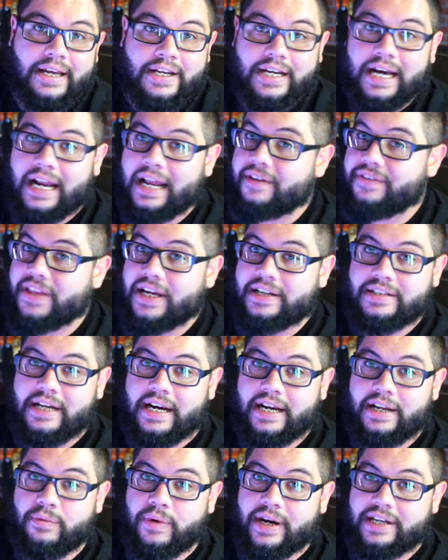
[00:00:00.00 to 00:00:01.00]
Got to have that
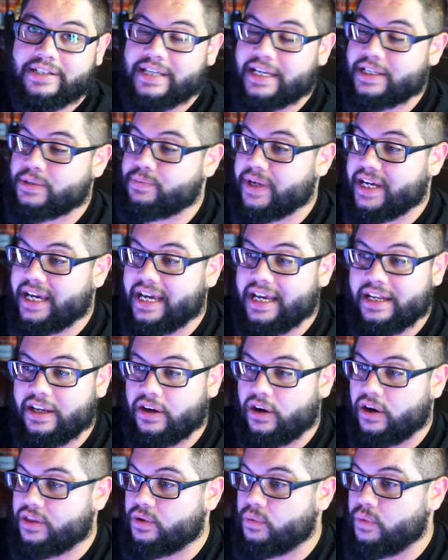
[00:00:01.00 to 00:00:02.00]
tiny waist. That's
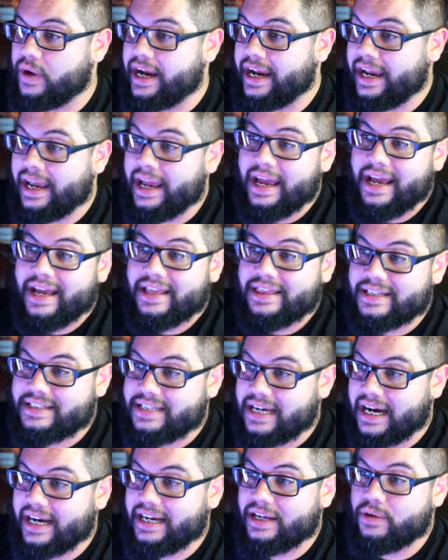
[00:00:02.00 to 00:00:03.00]
bikini all the way. The
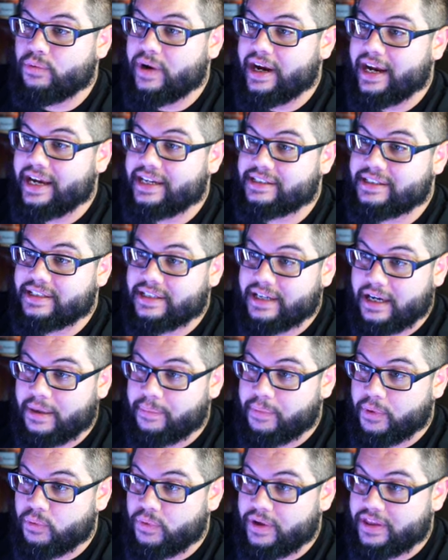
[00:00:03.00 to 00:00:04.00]
tiny waist
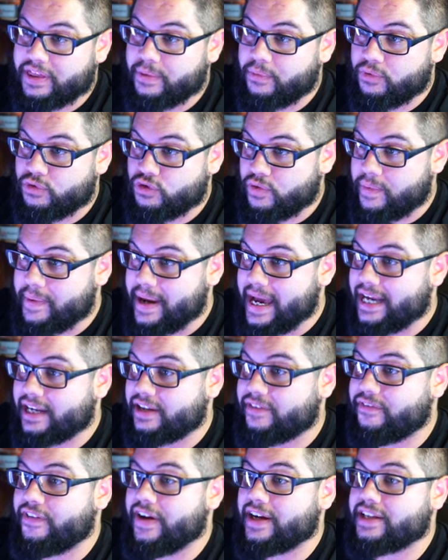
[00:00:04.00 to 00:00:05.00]
coupled with the
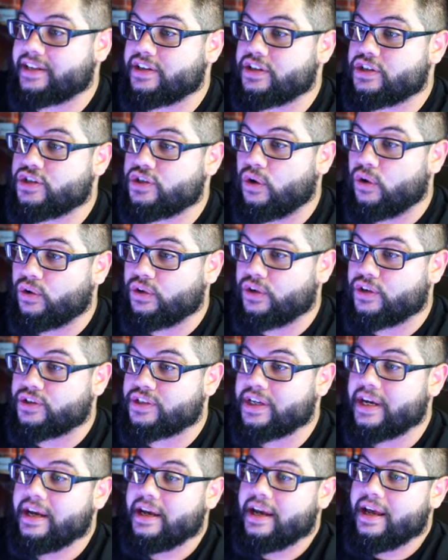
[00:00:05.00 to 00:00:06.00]
dramatic effect of the
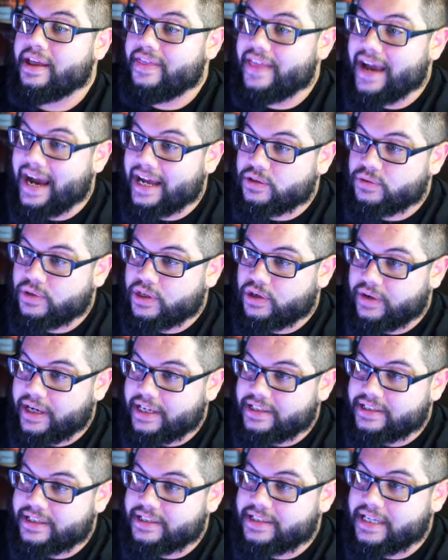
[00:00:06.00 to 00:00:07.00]
shoulders, that's what
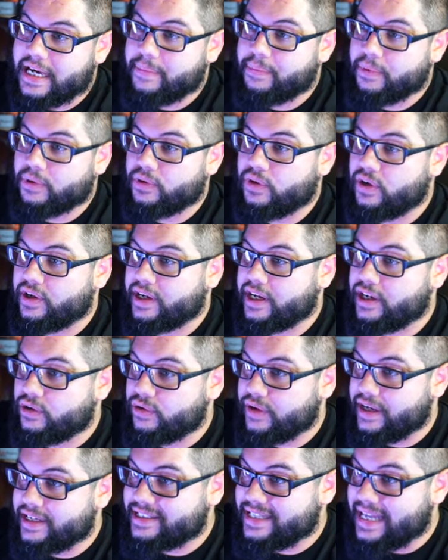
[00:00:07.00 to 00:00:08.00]
creates this tapered look and
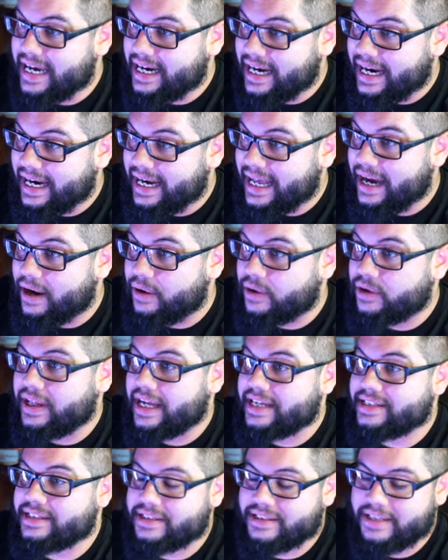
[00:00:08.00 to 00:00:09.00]
creates that kind of
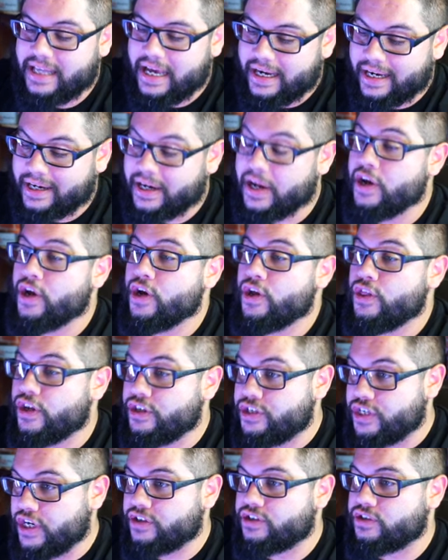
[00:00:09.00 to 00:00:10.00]
hourglass aesthetic the
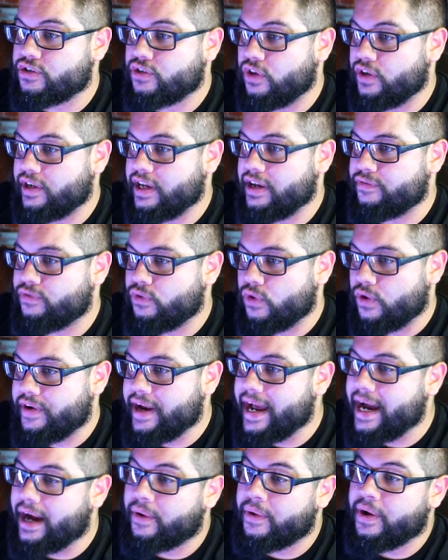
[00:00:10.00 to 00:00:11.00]
judges are looking for.
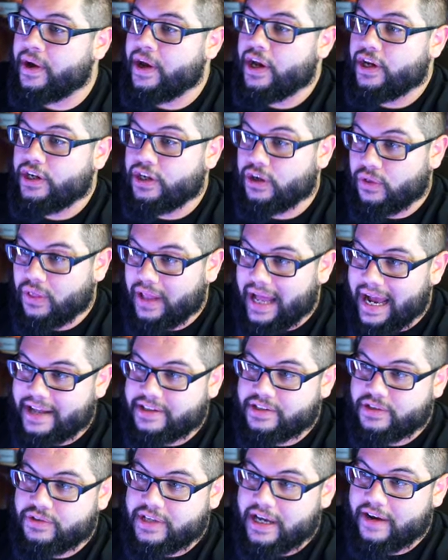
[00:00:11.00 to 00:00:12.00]
Now, your
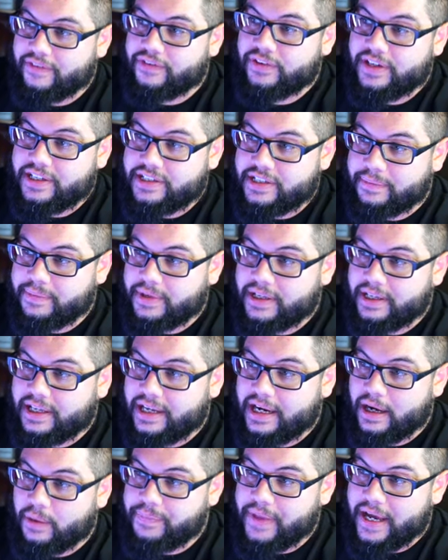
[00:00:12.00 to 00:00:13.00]
lats are definitely something that
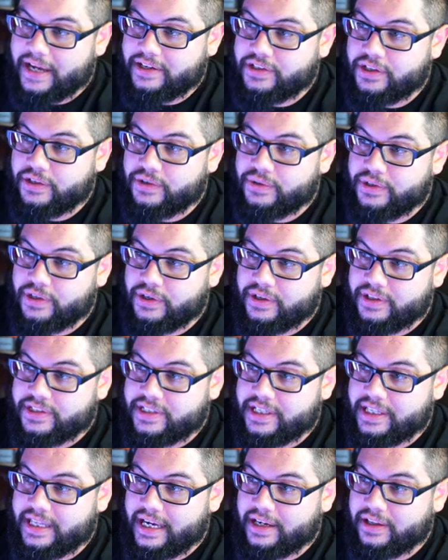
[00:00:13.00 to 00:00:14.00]
can help that too. You can
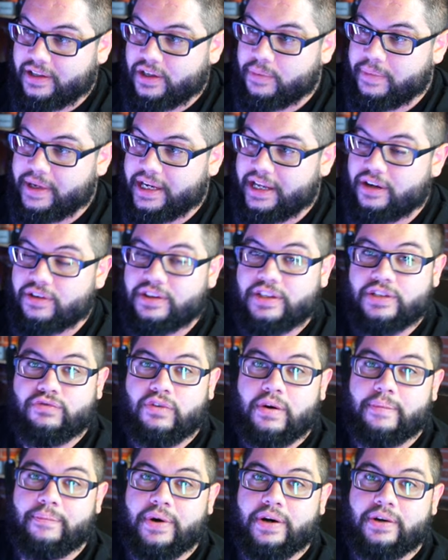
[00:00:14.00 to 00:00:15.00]
see that a little bit here in this
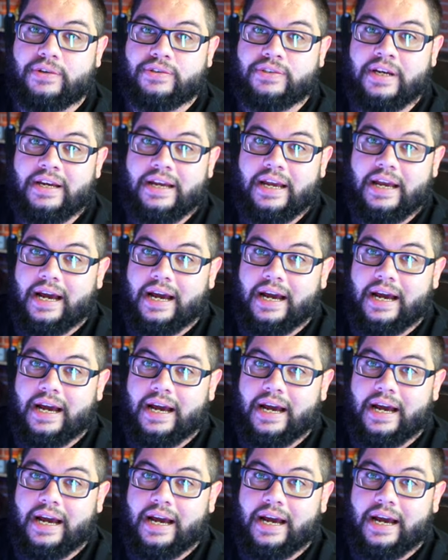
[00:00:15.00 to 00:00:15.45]
front pose.